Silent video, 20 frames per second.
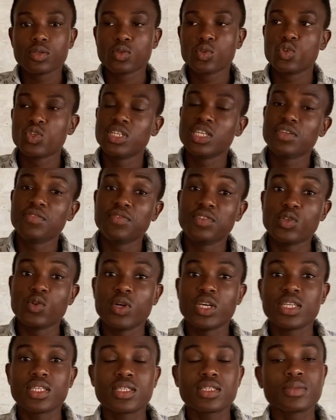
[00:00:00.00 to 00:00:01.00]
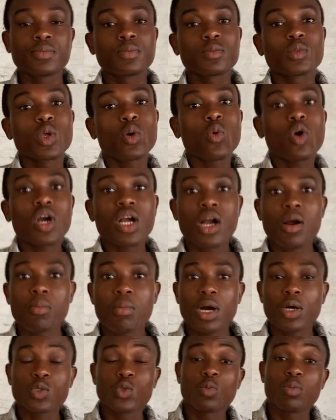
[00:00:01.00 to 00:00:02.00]
Good day, viewers. Welcome
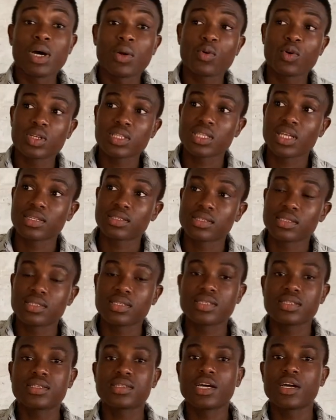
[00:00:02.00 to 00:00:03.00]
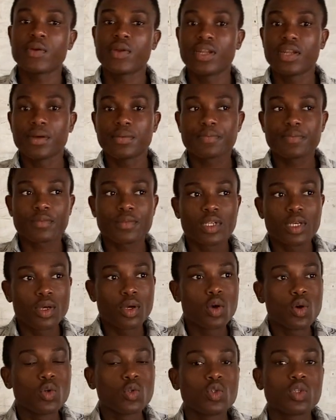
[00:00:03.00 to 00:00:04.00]
back to Manual Statistics Arena.
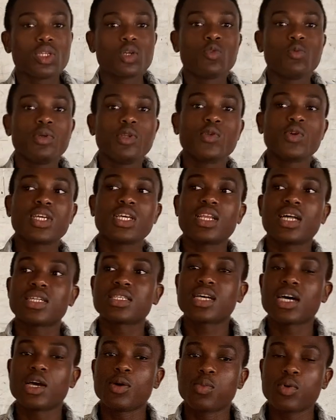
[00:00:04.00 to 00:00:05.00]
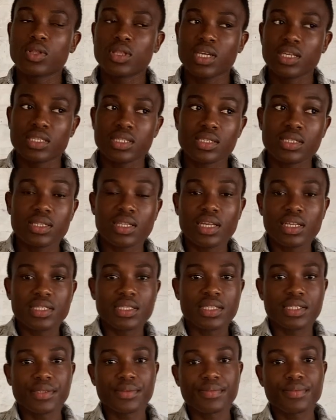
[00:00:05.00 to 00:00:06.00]
Today we'll be looking at hypothesis
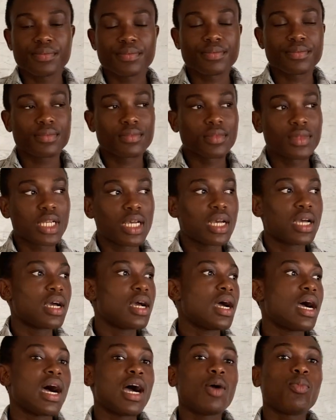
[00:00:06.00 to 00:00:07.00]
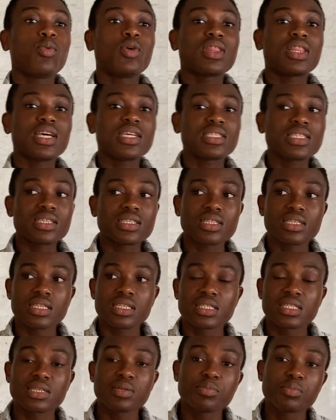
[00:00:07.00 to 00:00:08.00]
testing. Hypothesis is
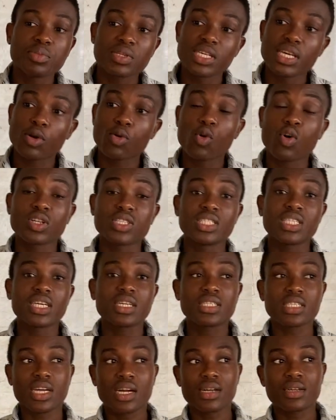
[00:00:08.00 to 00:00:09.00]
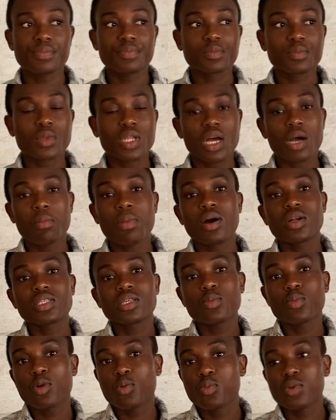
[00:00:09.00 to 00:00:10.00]
simply a conjecture about a
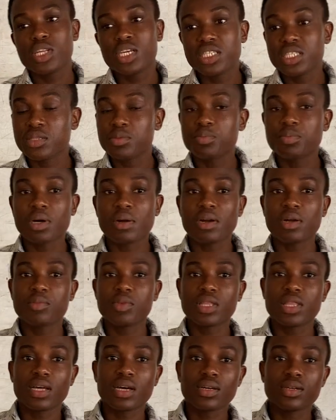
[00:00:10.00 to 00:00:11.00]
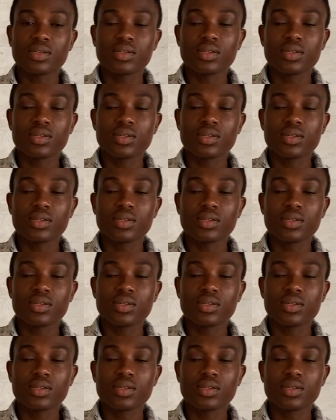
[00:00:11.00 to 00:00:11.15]
population parameter